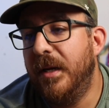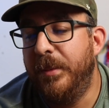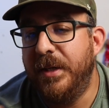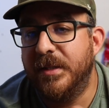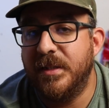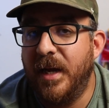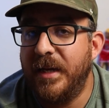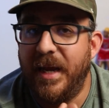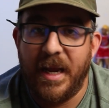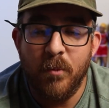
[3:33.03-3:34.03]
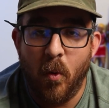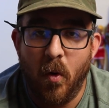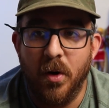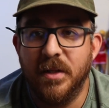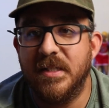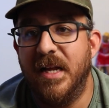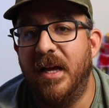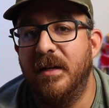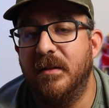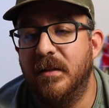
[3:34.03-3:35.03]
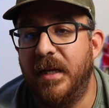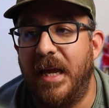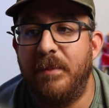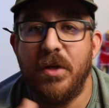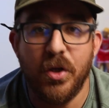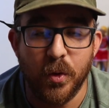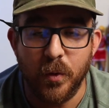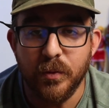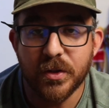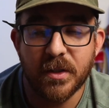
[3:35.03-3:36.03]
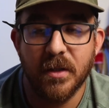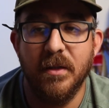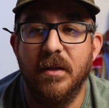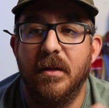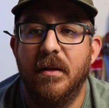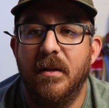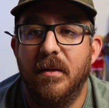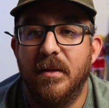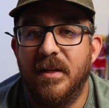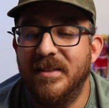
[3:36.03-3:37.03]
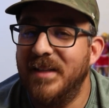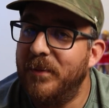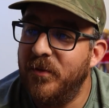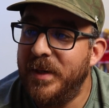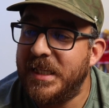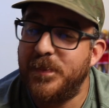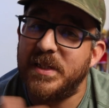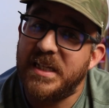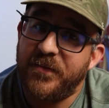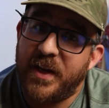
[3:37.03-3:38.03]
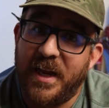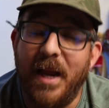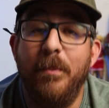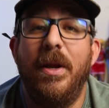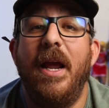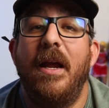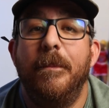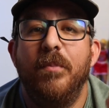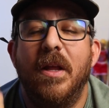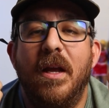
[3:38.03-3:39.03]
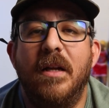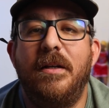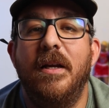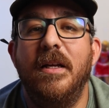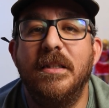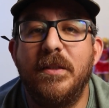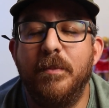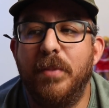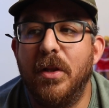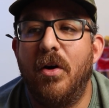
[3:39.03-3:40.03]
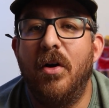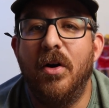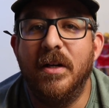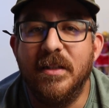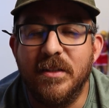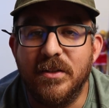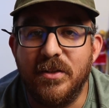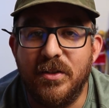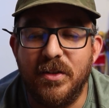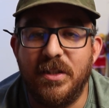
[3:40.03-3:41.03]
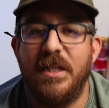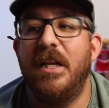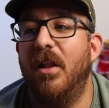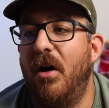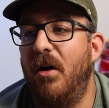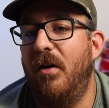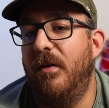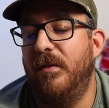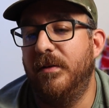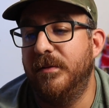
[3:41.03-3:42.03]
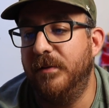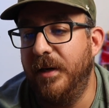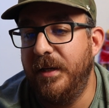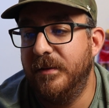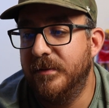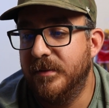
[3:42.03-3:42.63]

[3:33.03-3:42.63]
I mean, it's not game worn, it's not game used, it's not from any specific game, but hey, it does belong to T Law, right?